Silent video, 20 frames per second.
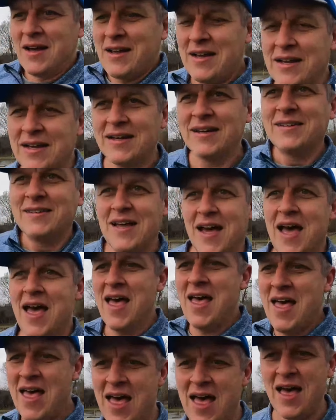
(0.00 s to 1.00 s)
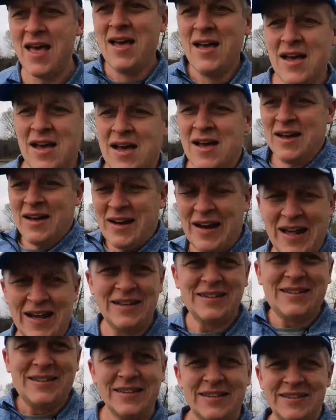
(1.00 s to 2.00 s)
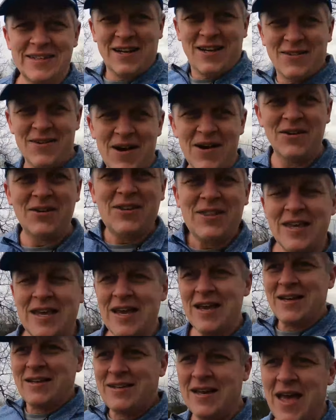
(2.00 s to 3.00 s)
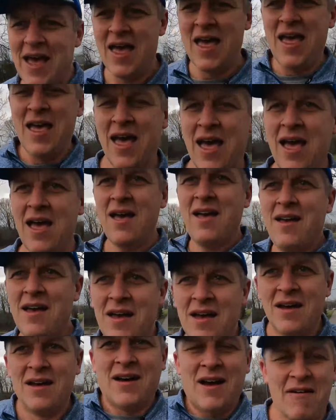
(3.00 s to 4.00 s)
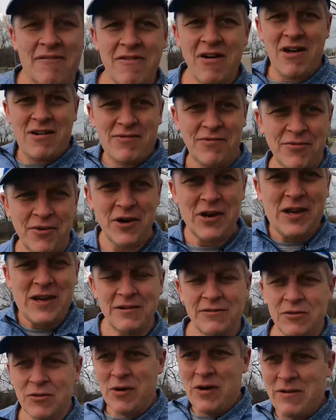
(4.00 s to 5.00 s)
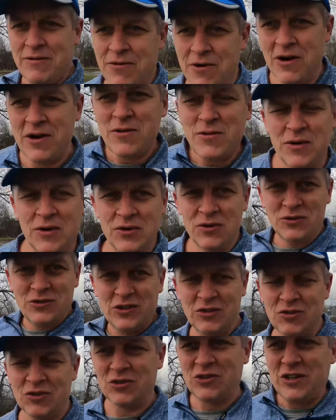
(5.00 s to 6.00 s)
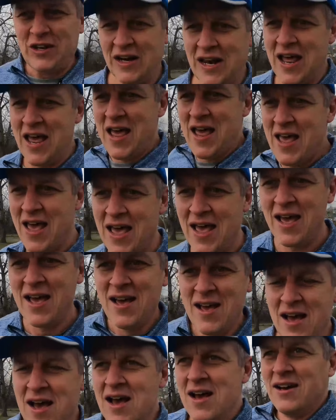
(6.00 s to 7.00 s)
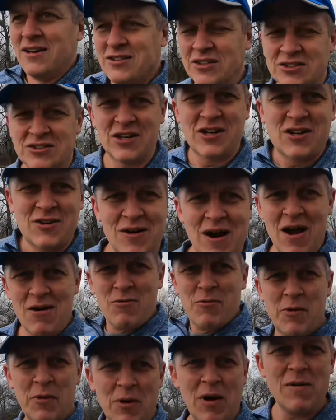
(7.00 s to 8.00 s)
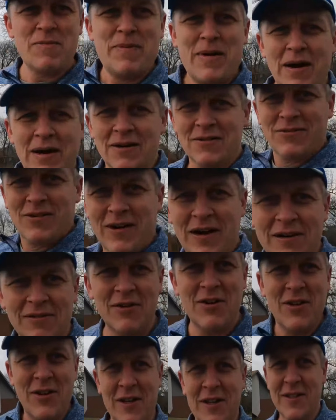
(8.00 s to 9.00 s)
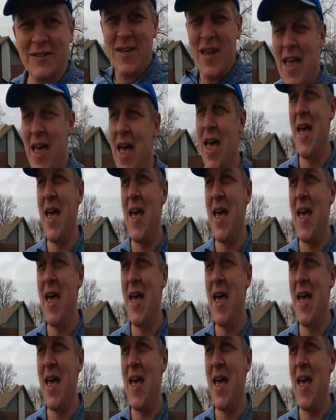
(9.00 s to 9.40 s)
And lastly, stick around to the end. I've got a free giveaway for anyone who's interested. So stick around, we'll be right back right after this.